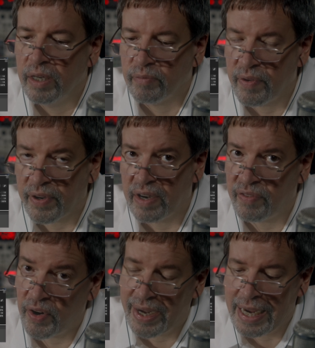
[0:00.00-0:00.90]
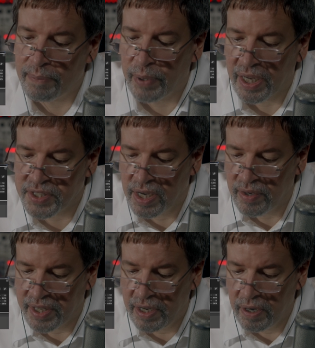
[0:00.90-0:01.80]
We've got a very amp-like
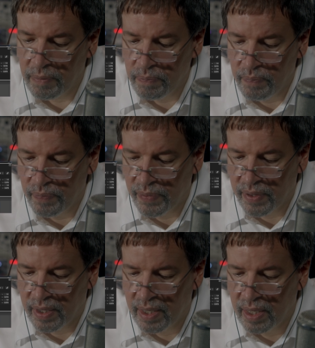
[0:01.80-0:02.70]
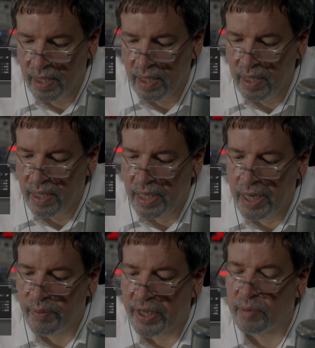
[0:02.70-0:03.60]
sound here,
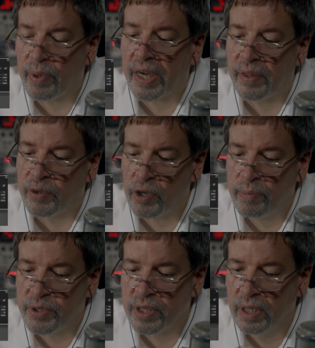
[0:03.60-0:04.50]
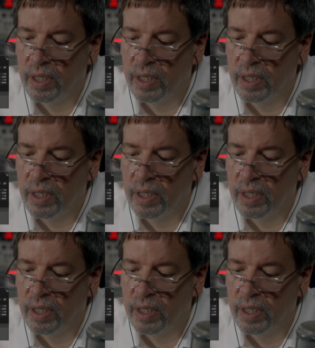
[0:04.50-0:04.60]
and we can bring in the drums.